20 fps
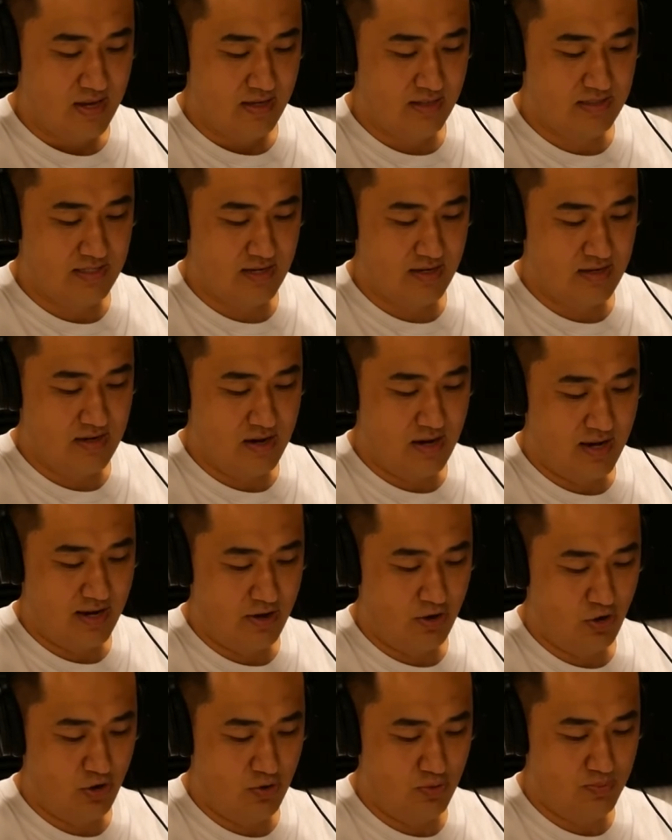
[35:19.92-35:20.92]
He said,
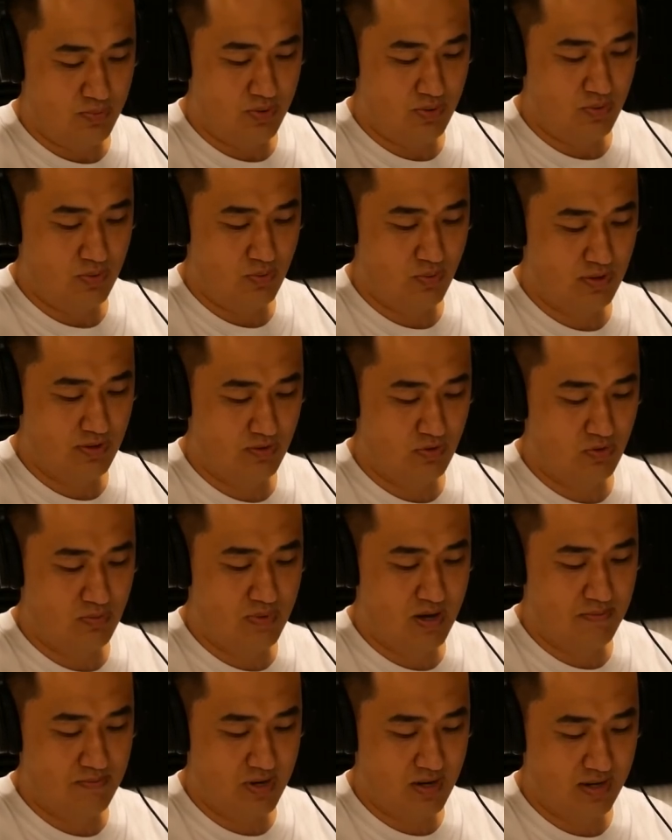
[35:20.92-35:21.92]
I hope with all
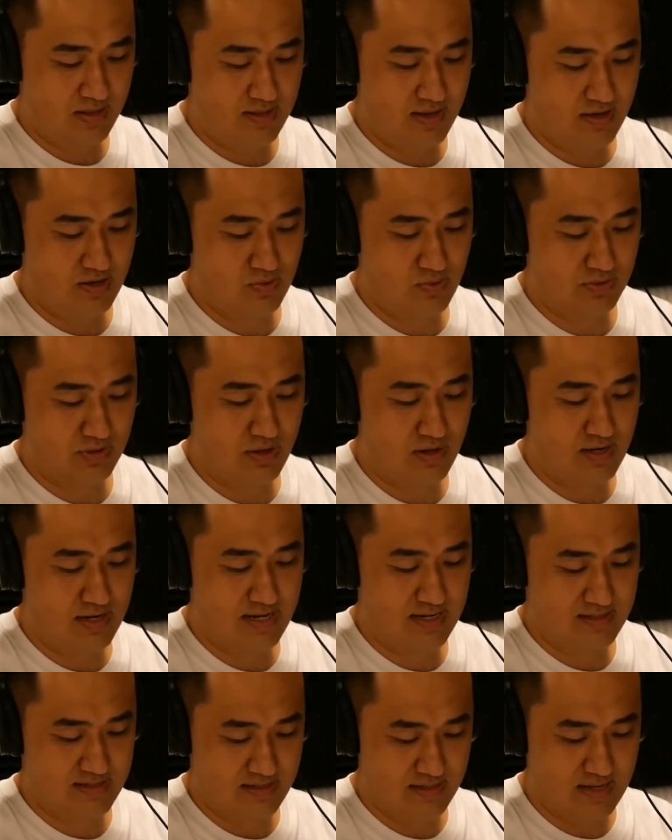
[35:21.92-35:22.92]
my might that you will not
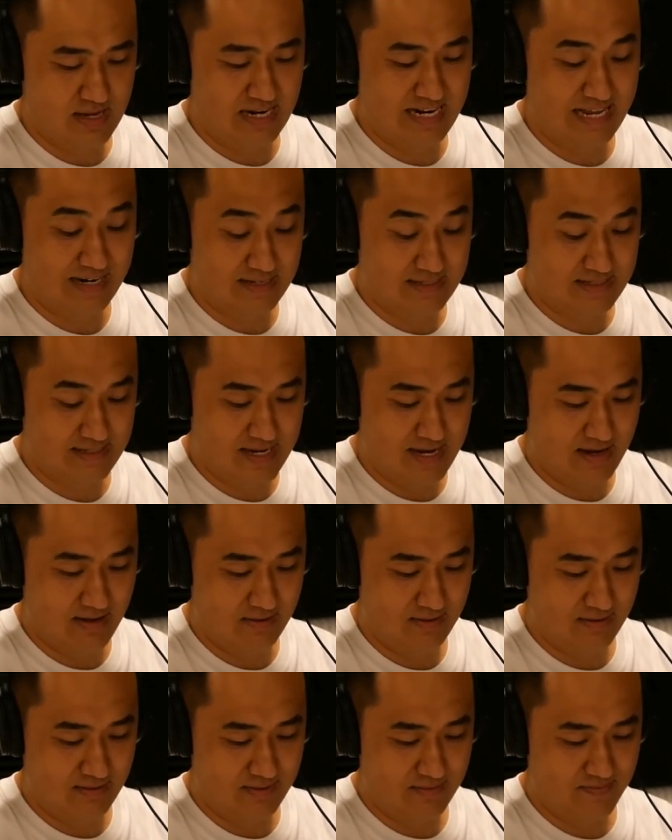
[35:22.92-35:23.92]
let us, let us
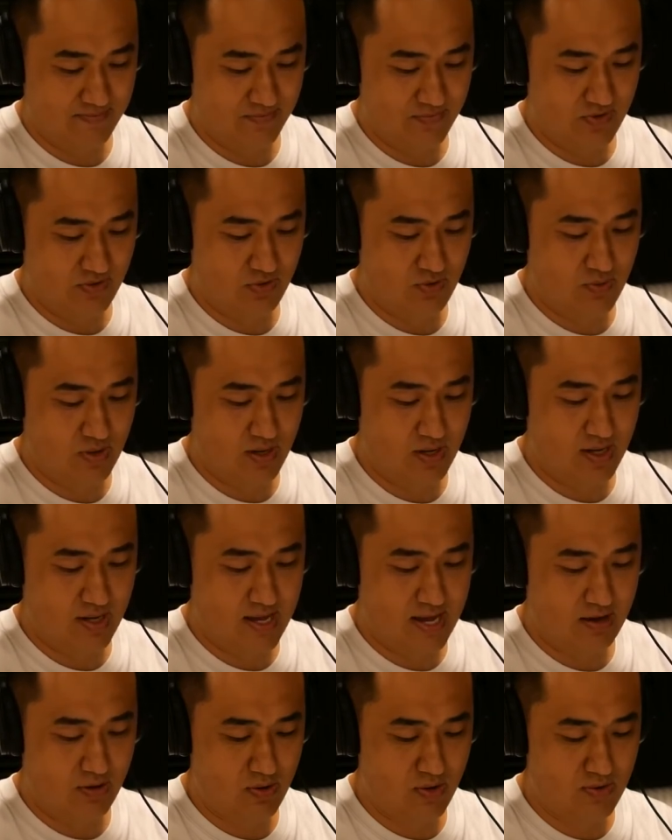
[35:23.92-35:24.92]
down. You
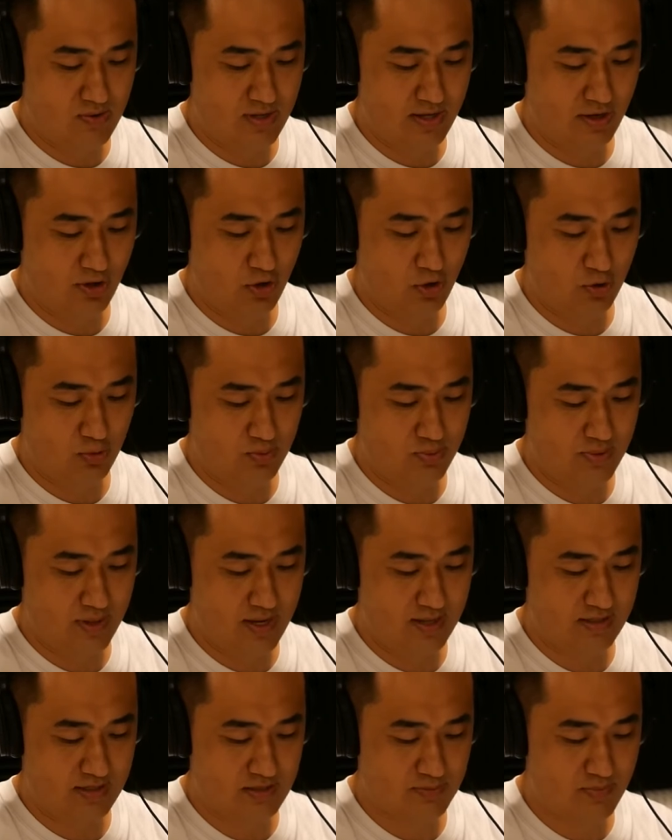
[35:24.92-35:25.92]
are our only hope,
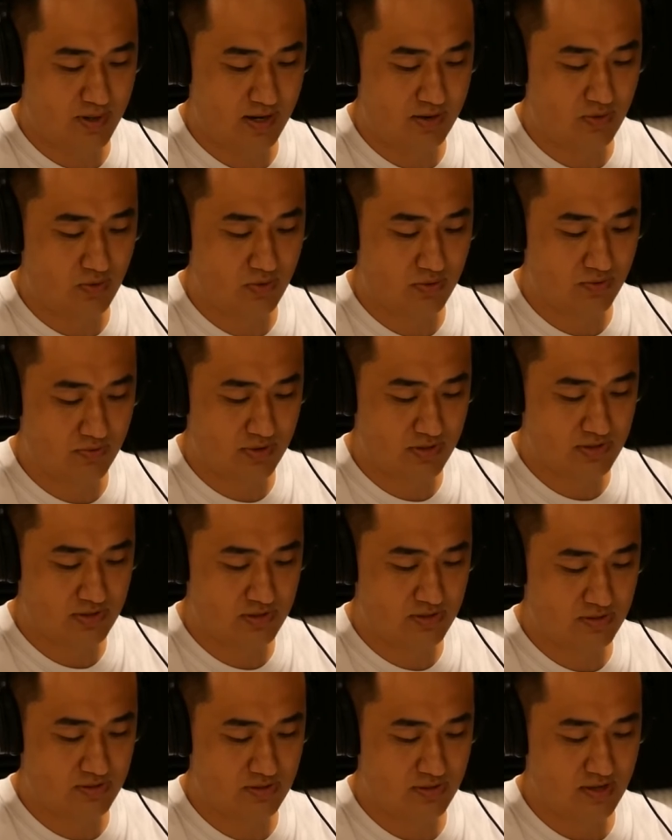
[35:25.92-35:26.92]
and despite all the
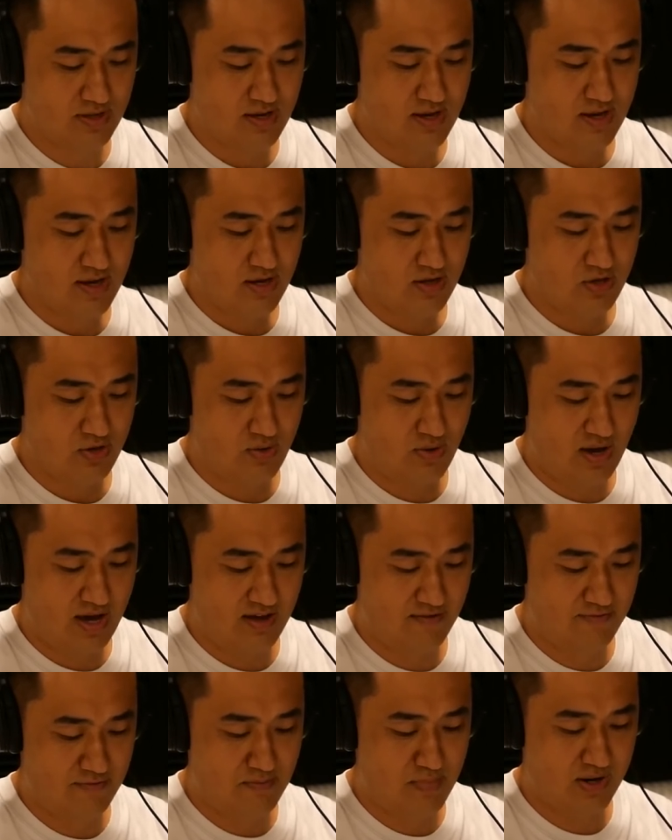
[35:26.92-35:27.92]
risks, you
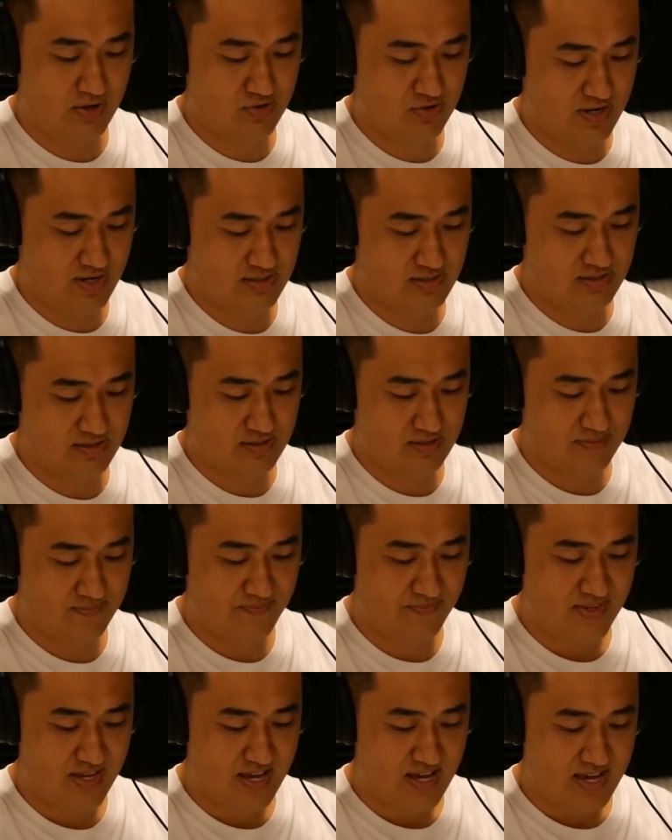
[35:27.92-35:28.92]
have my trust.
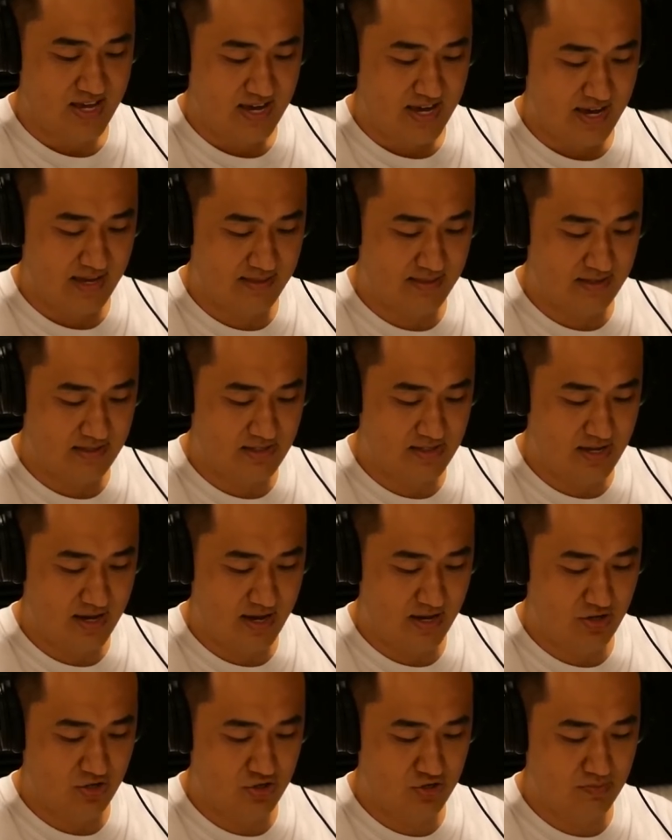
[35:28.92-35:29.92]
At this
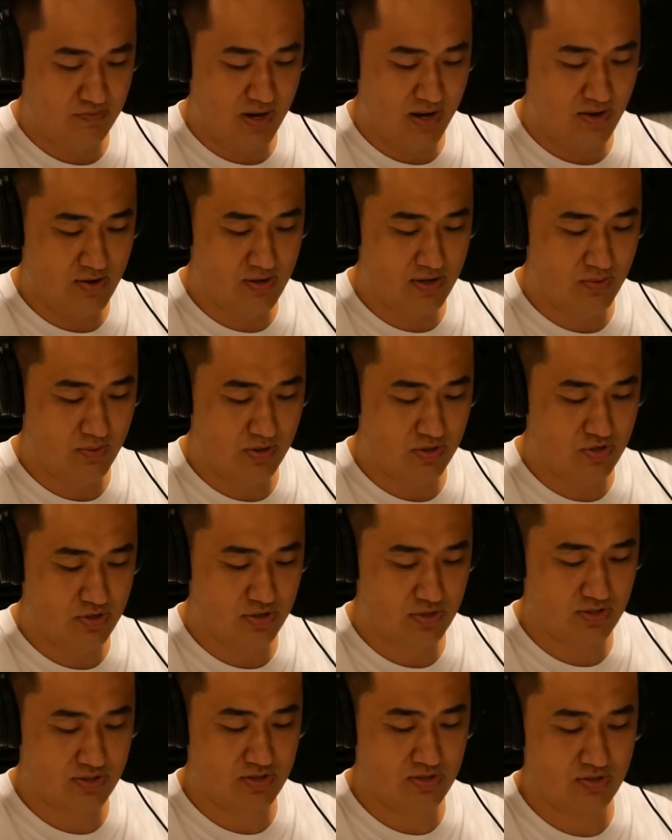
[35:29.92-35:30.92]
stage, my only wish
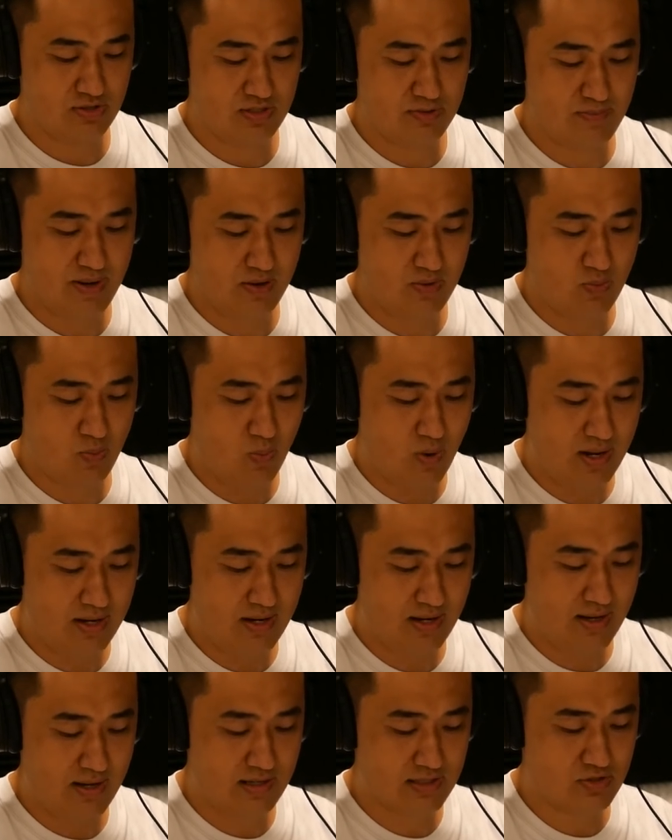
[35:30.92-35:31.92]
is to spend
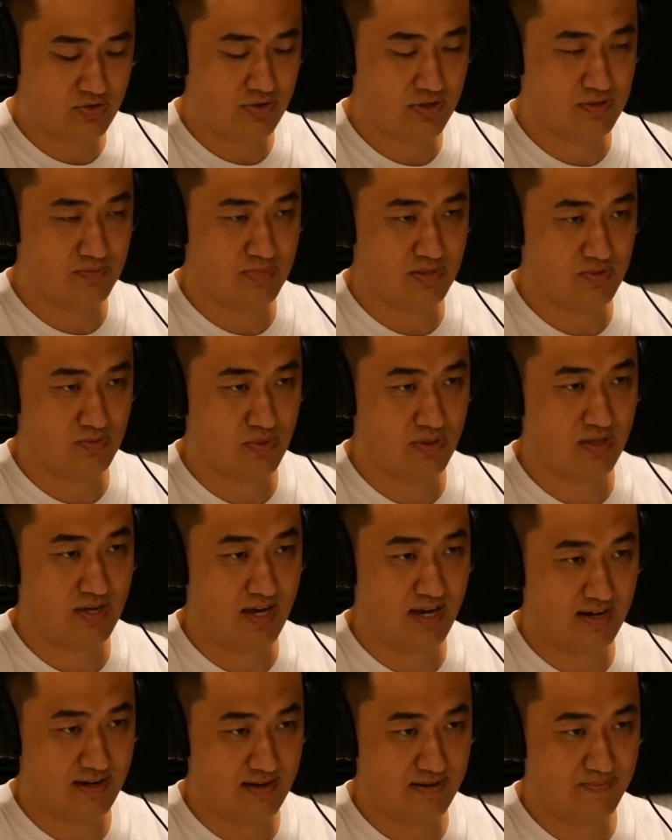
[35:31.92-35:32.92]
one last Christmas with
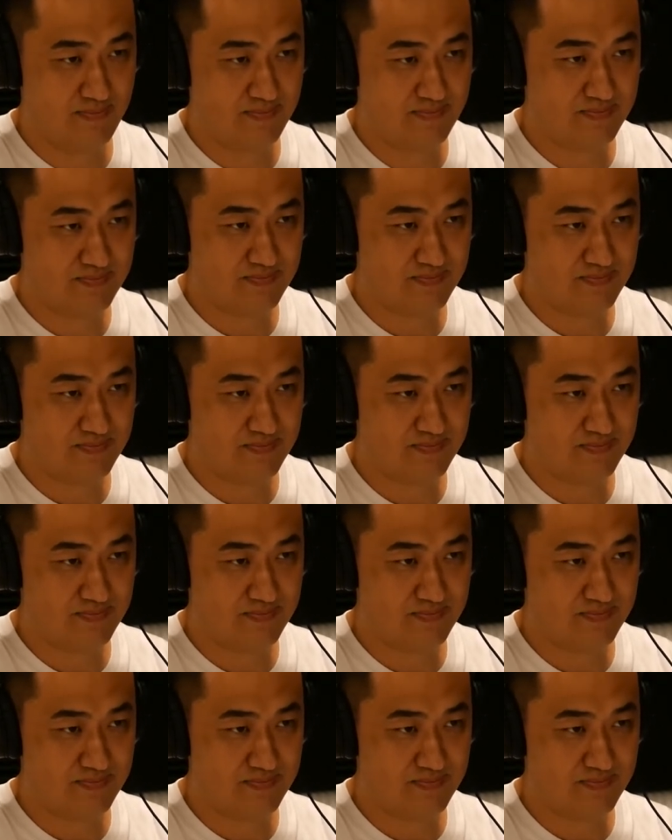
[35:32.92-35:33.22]
Keena.